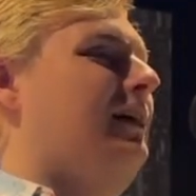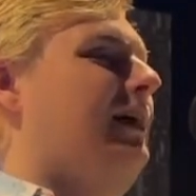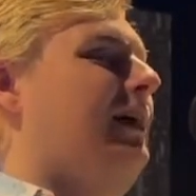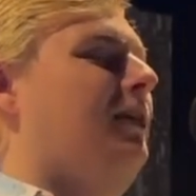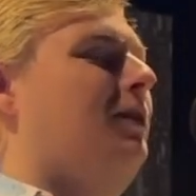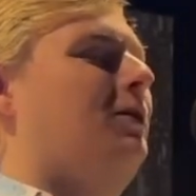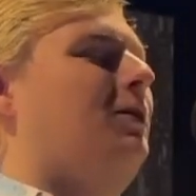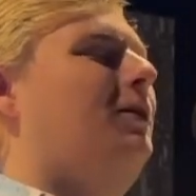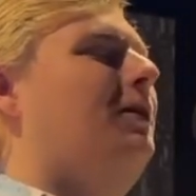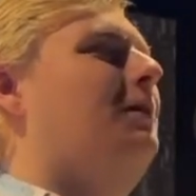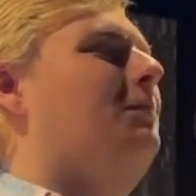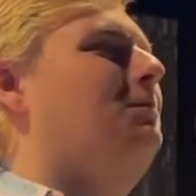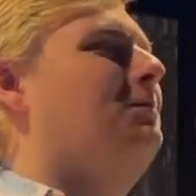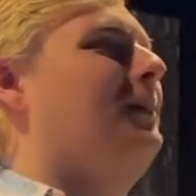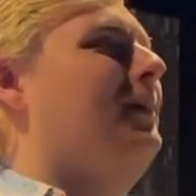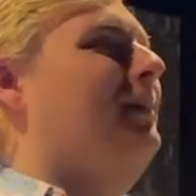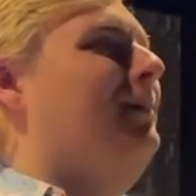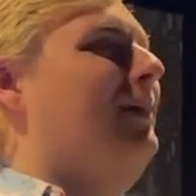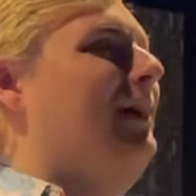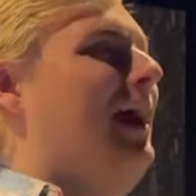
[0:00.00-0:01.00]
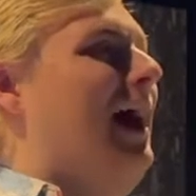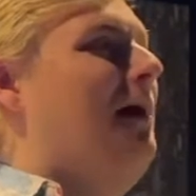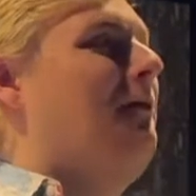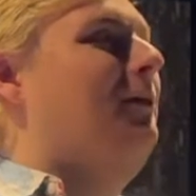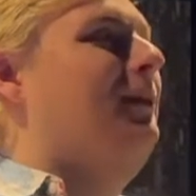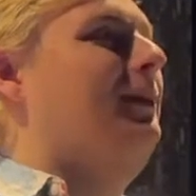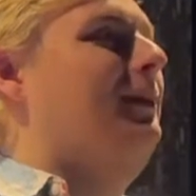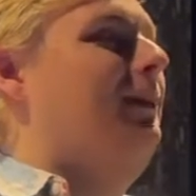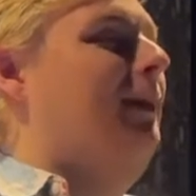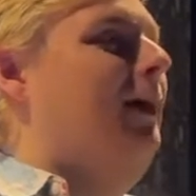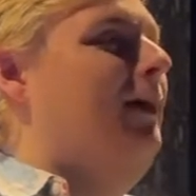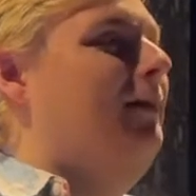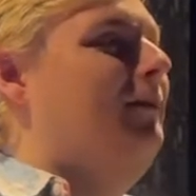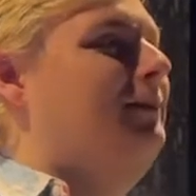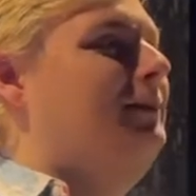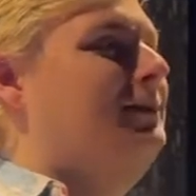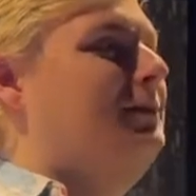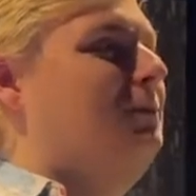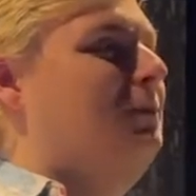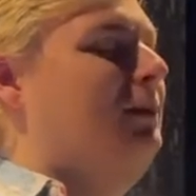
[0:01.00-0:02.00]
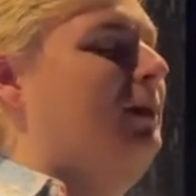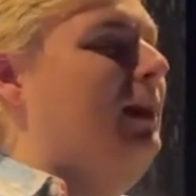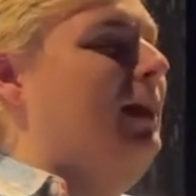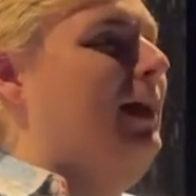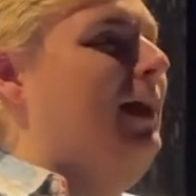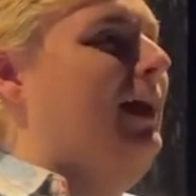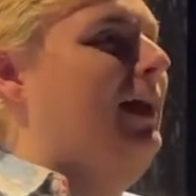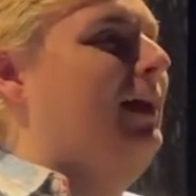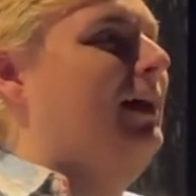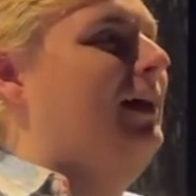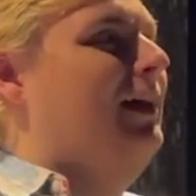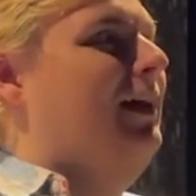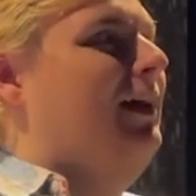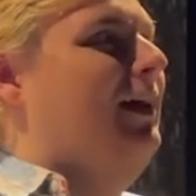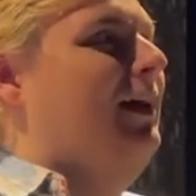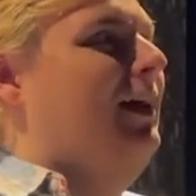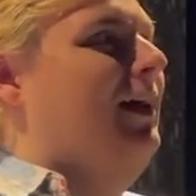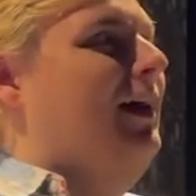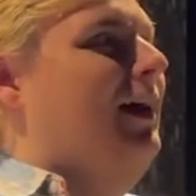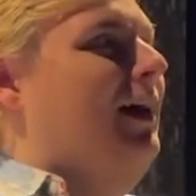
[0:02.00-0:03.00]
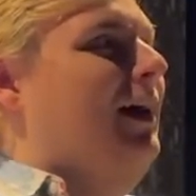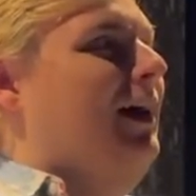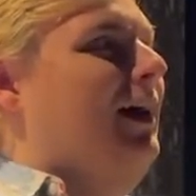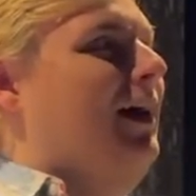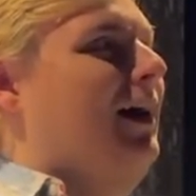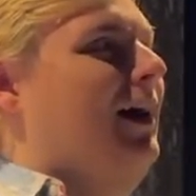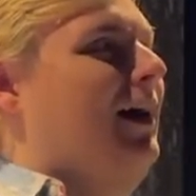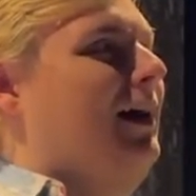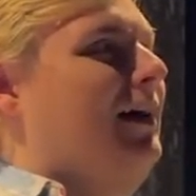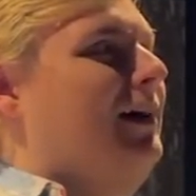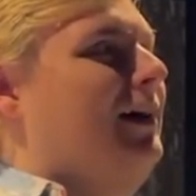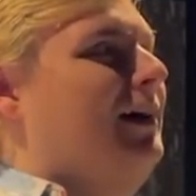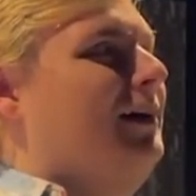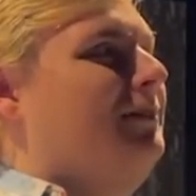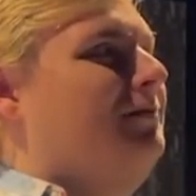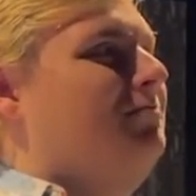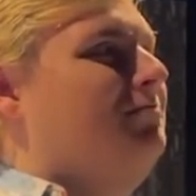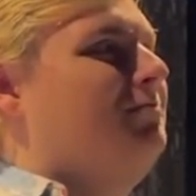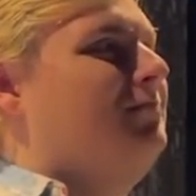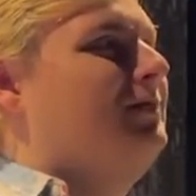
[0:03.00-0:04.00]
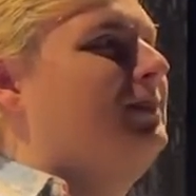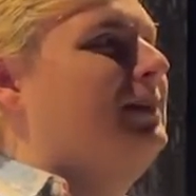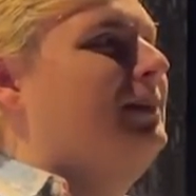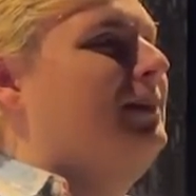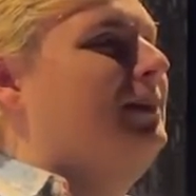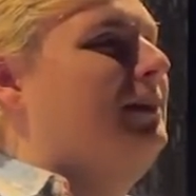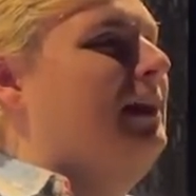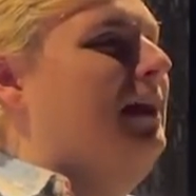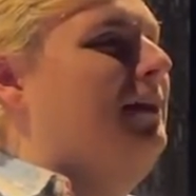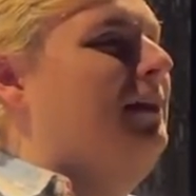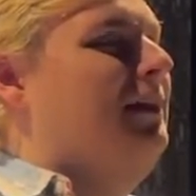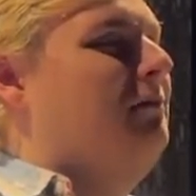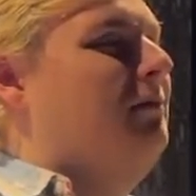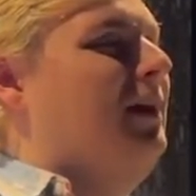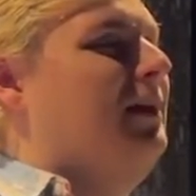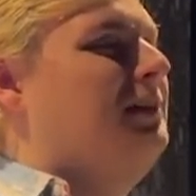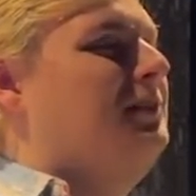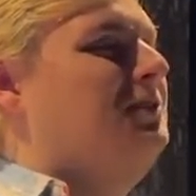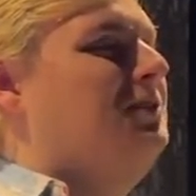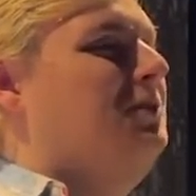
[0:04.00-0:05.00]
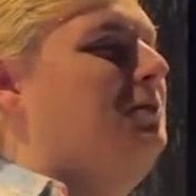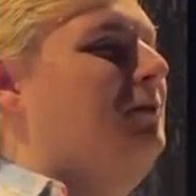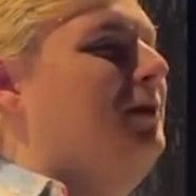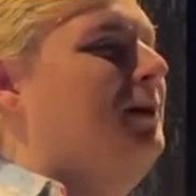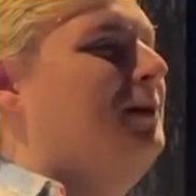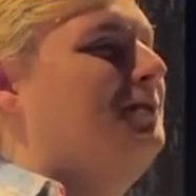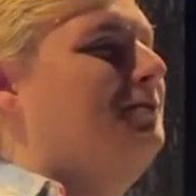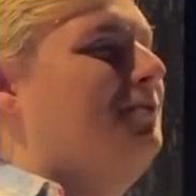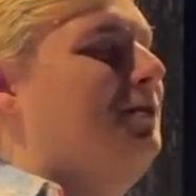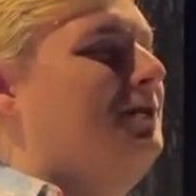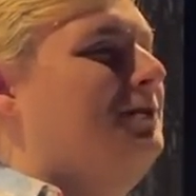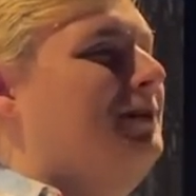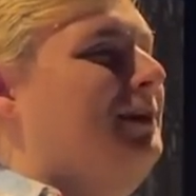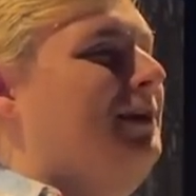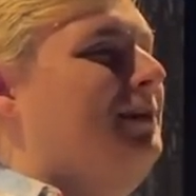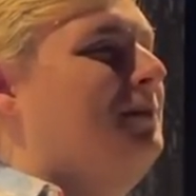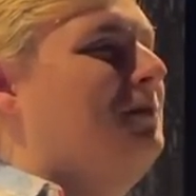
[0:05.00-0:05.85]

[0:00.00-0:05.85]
Either or? Alright, I would love to play, I think my two biggest ones either